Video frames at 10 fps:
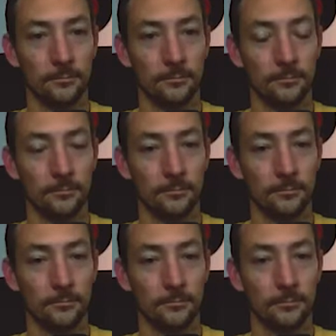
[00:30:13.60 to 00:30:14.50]

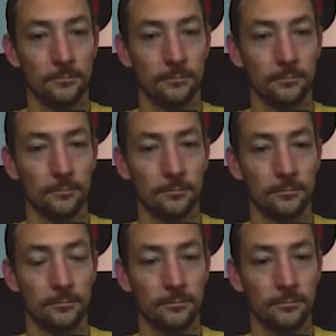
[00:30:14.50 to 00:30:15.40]

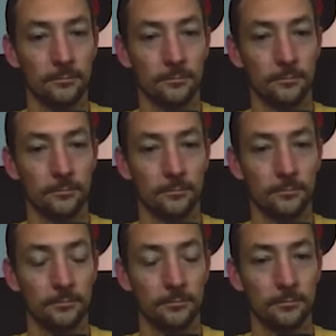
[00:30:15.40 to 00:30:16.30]

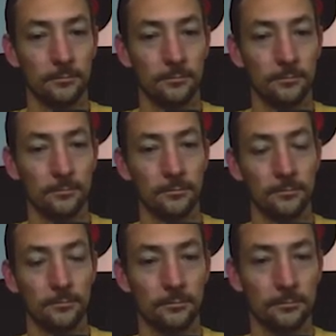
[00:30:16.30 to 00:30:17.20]

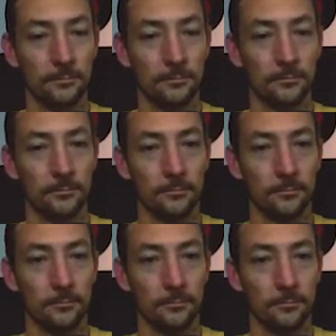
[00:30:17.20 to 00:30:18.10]

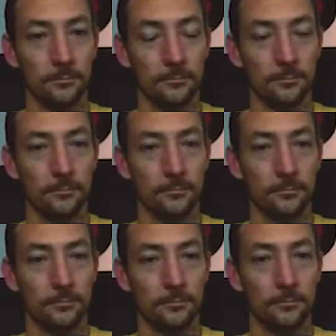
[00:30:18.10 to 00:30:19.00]

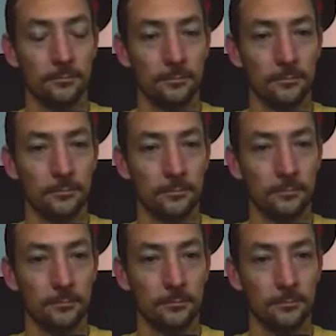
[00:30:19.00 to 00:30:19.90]

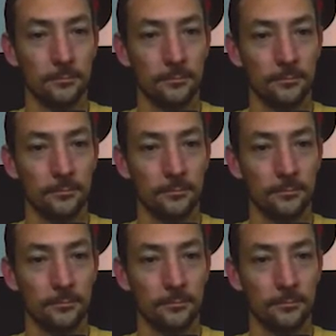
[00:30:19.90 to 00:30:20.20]
No words are spoken by the person on screen.